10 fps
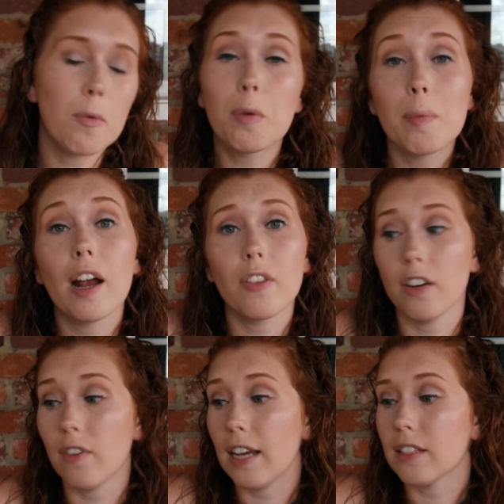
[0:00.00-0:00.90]
Would be my
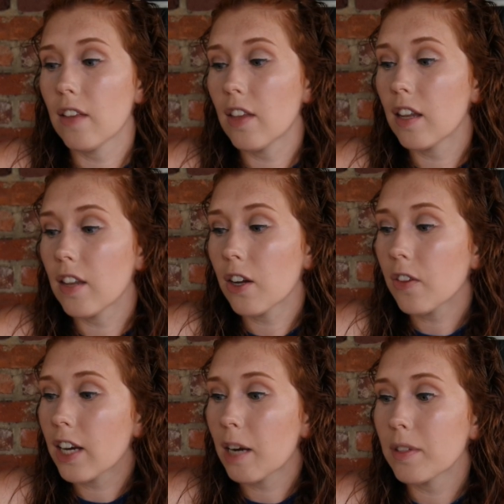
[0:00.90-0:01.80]
other advice. And then the
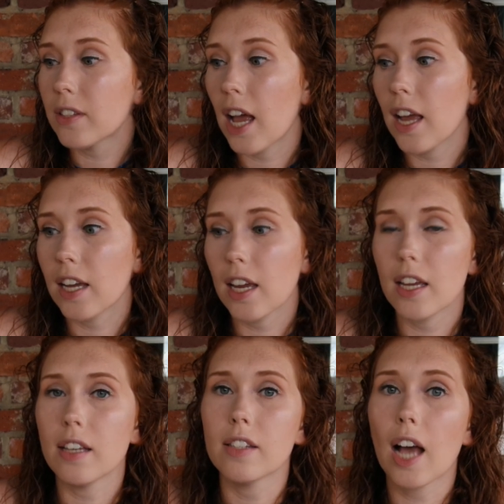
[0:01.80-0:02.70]
other thing I would say
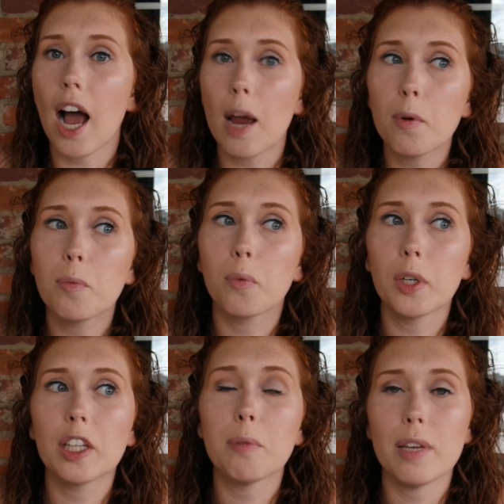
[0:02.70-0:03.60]
is I would
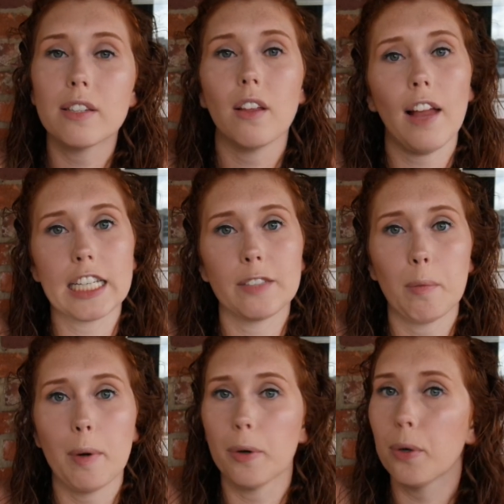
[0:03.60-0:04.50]
really be selective
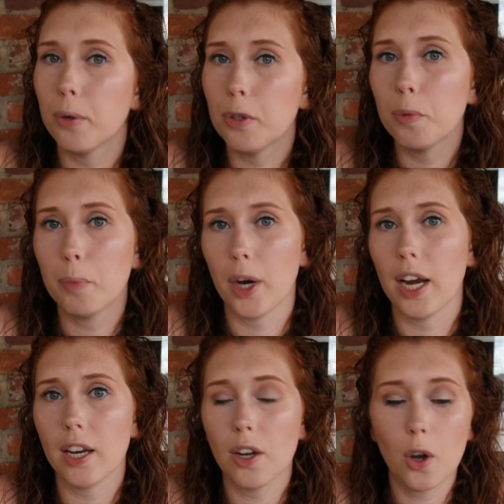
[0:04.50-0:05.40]
about who you
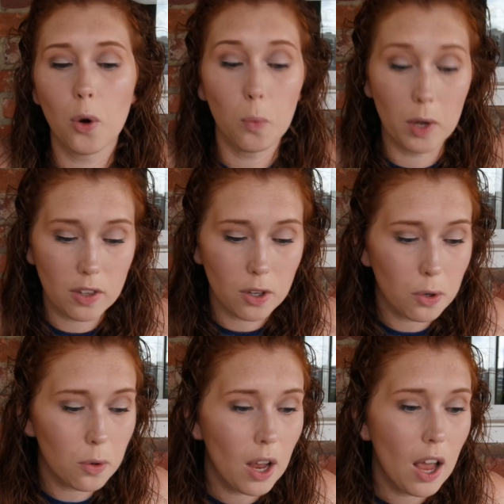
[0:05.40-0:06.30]
bring with
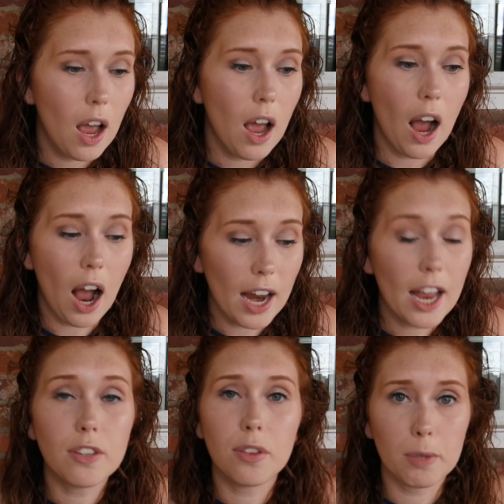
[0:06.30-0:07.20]
you. I
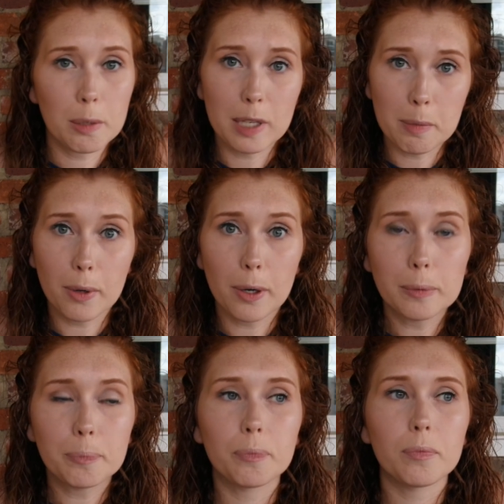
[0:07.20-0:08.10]
had three
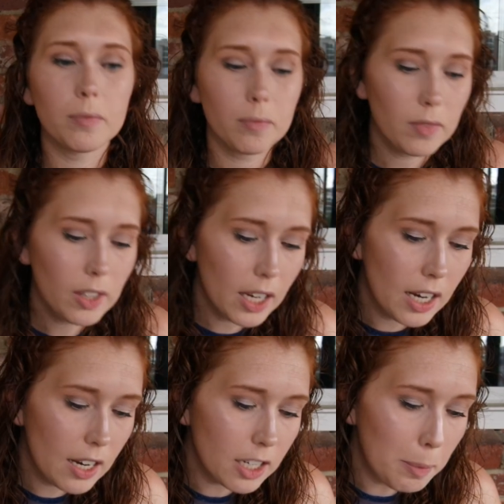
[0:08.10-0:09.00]
people,
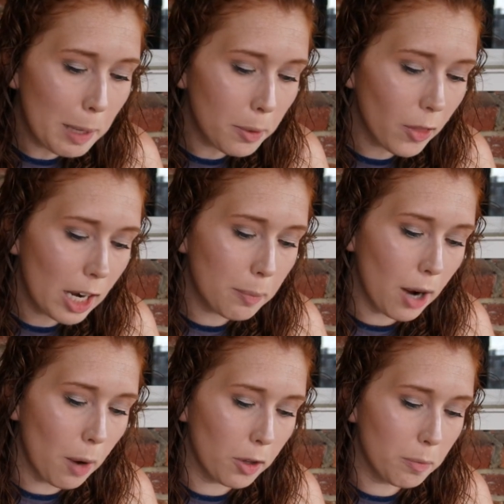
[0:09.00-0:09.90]
and the people that I
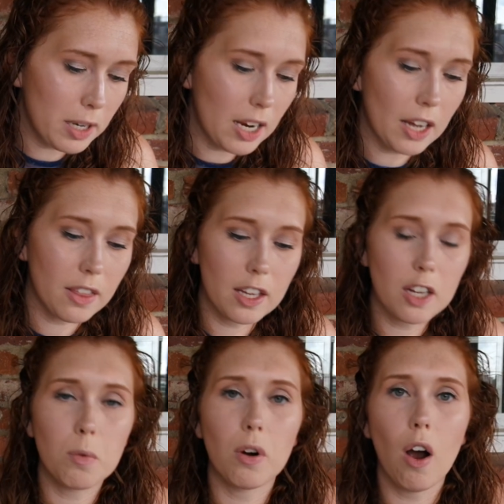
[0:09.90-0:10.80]
brought with me, I
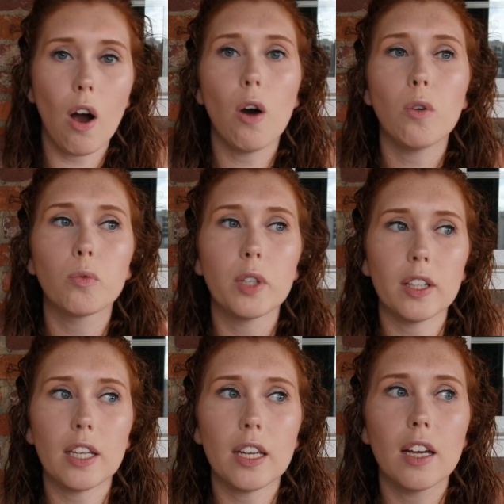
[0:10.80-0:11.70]
think were all
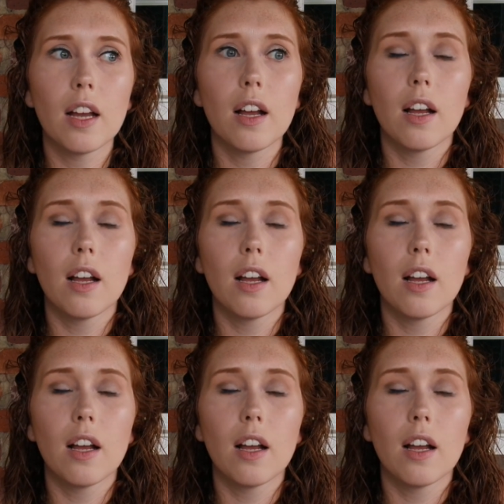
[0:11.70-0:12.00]
really